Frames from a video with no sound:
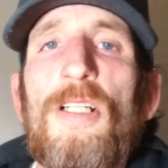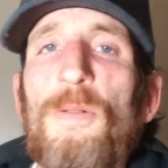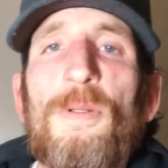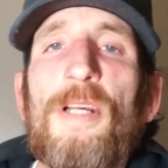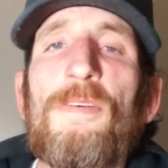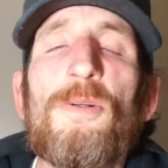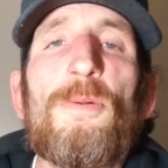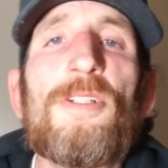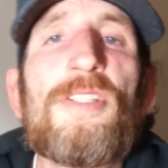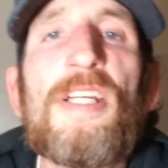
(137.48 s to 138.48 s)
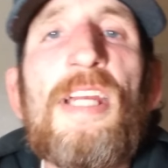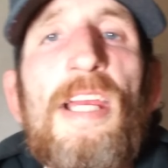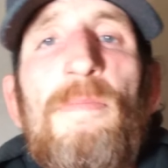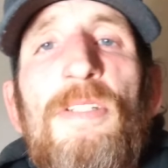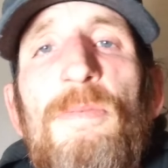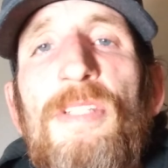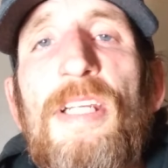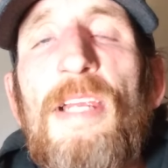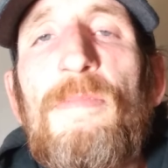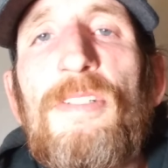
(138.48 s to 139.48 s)
whatever it was they gave me. But they
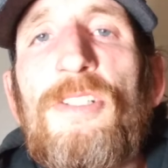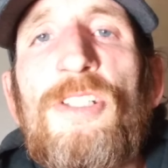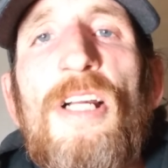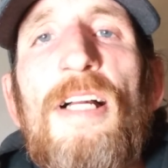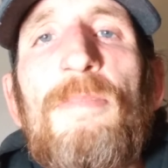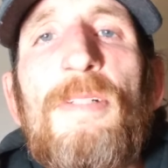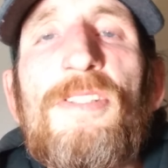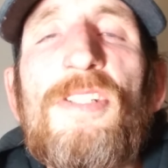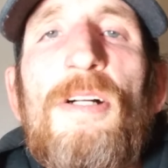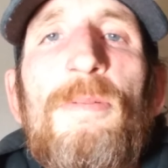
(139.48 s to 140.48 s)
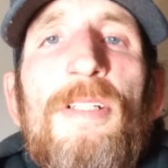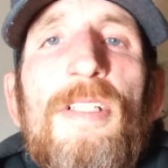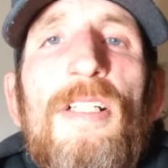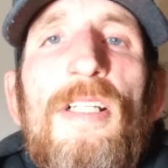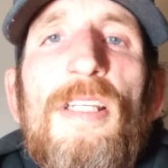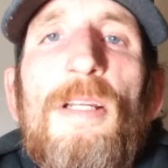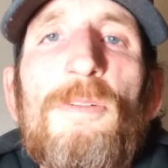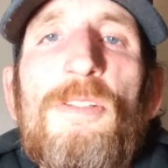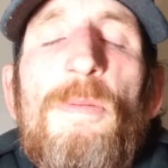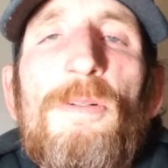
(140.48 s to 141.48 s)
gave me a shot in my stomach that
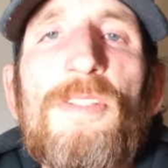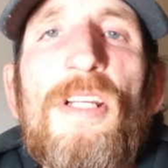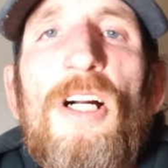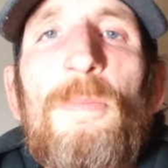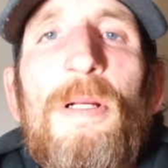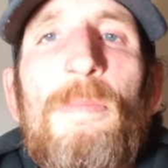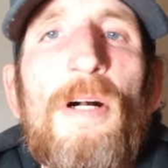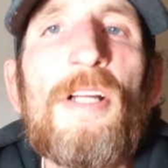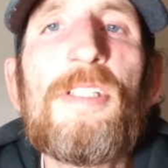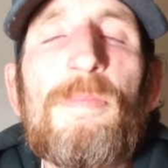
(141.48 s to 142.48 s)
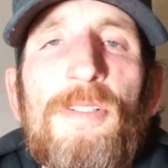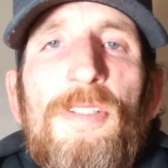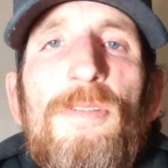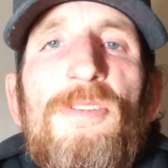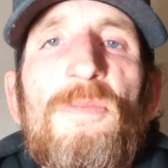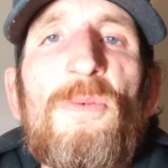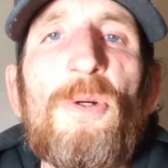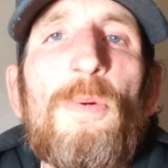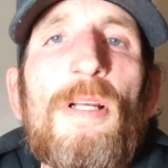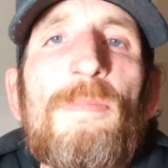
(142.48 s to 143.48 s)
was supposed to help my body produce
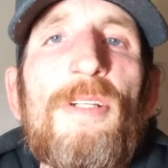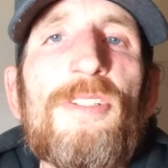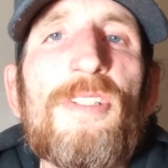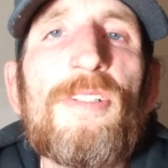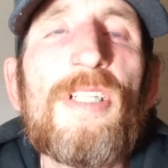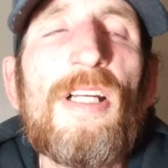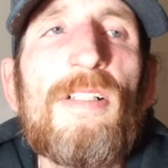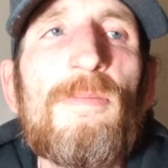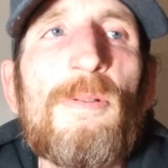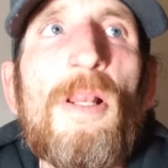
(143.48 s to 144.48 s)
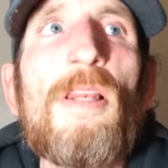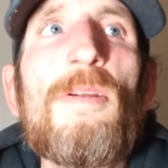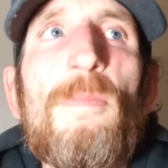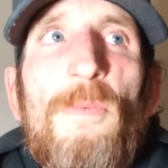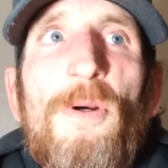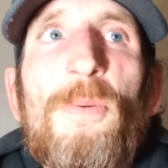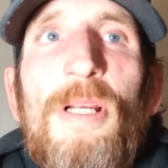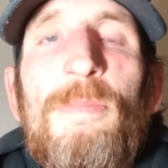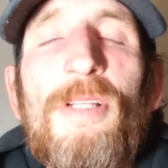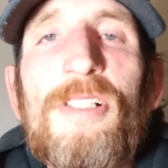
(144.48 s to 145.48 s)
more white blood cell count, more
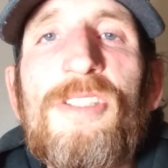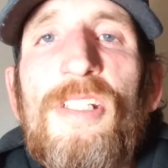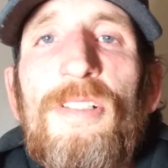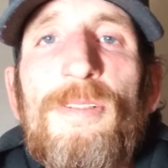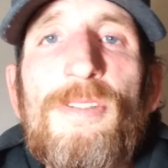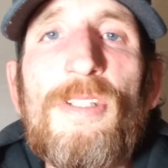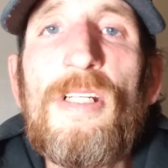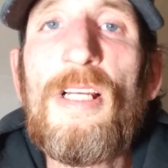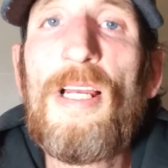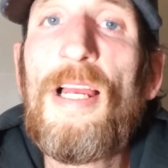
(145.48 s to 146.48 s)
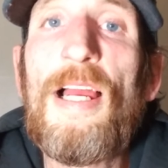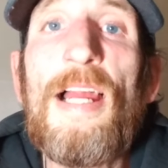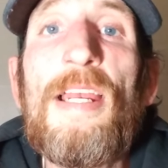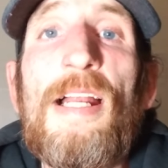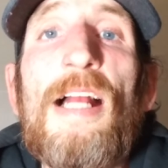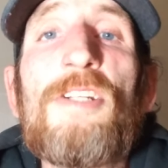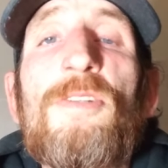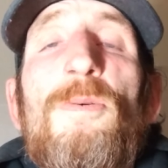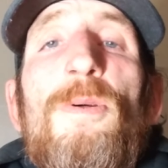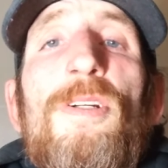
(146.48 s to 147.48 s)
white blood cells. And it
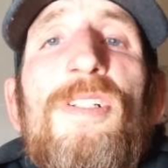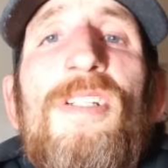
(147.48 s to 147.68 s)
actually worked.